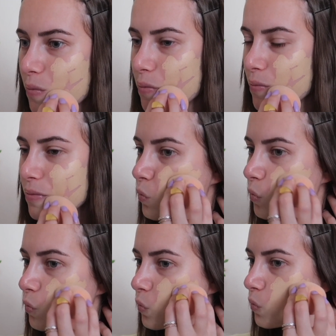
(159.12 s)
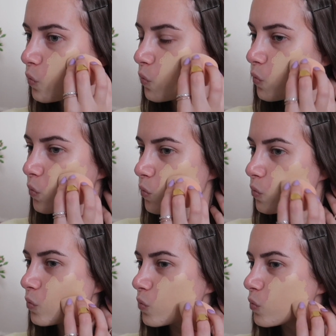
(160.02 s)
but I would say it's
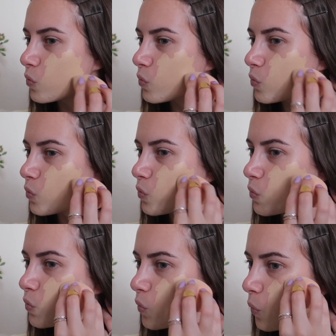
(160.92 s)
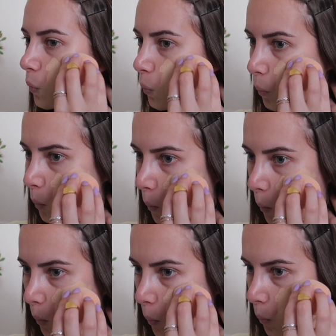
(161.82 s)
quite oily. Like, I find my skin
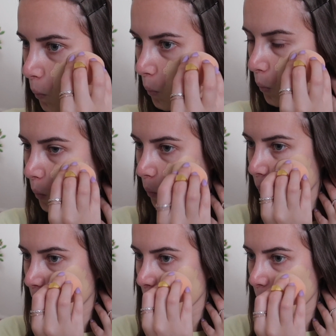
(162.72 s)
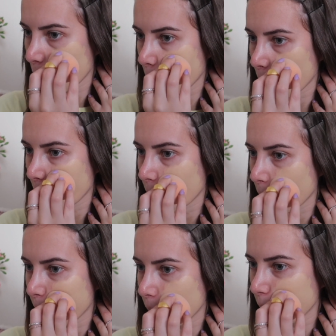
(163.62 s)
goes quite oily throughout the
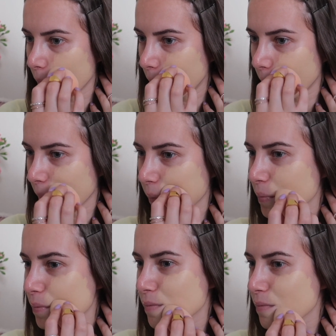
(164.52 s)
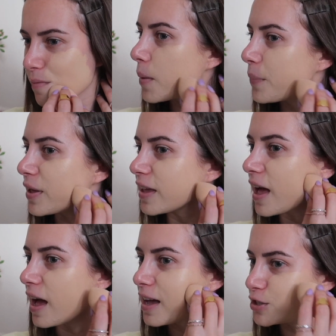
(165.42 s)
day while I've got it on. But
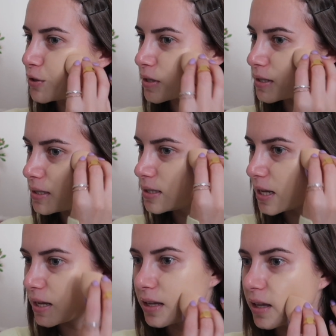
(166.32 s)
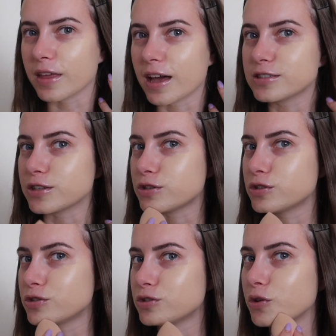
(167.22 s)
yeah, as you can see, it has a
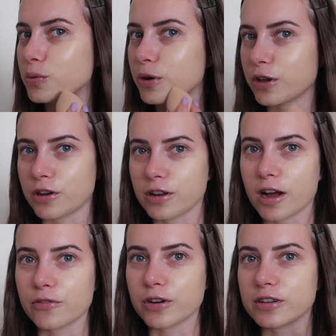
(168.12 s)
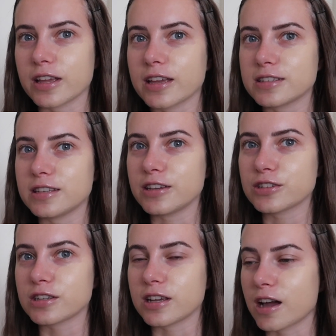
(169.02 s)
super good coverage. Like, it's
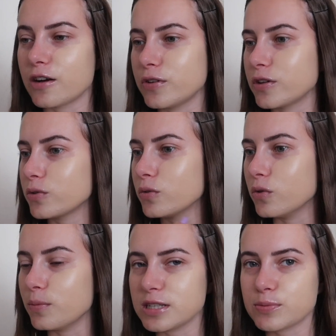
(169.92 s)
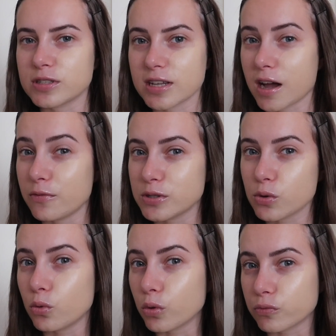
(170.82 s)
literally covered all my spots. It covers
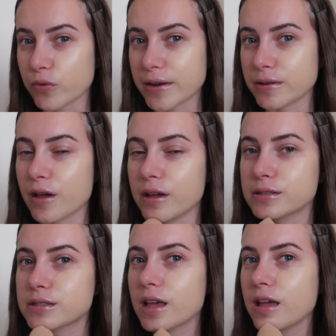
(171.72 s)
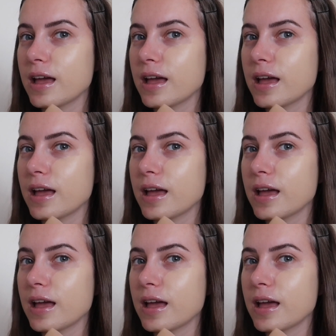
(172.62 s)
all the redness